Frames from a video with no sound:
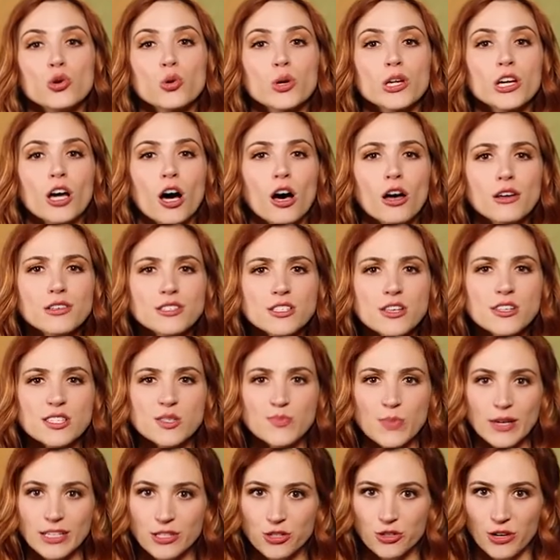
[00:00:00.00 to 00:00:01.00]
You can also
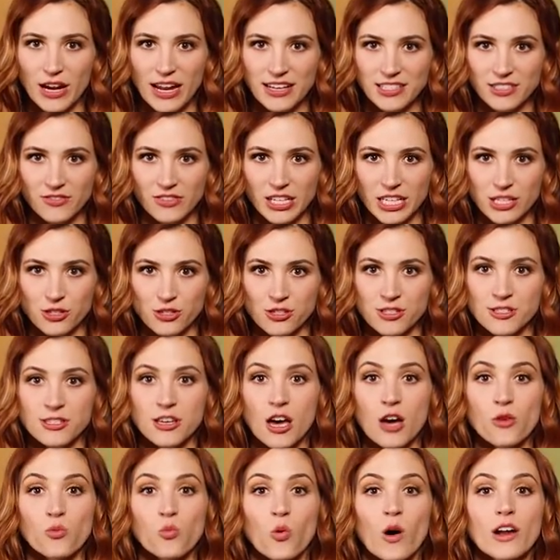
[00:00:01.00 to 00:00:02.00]
spend your activations
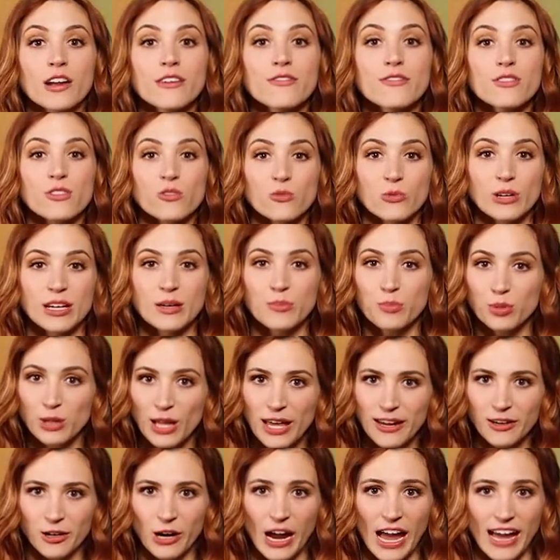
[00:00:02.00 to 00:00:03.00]
on one of three
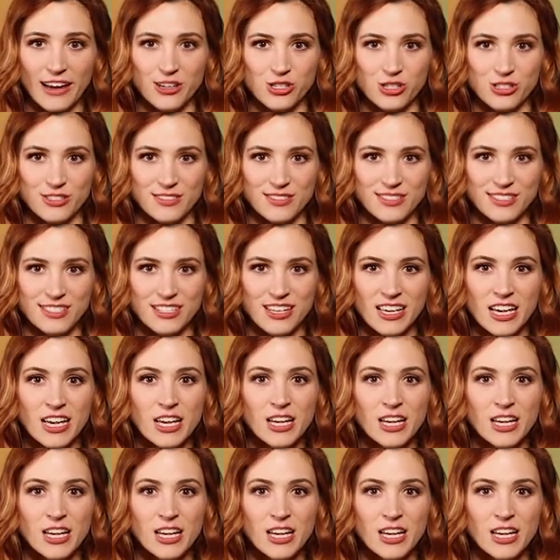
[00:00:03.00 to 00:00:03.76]
player actions.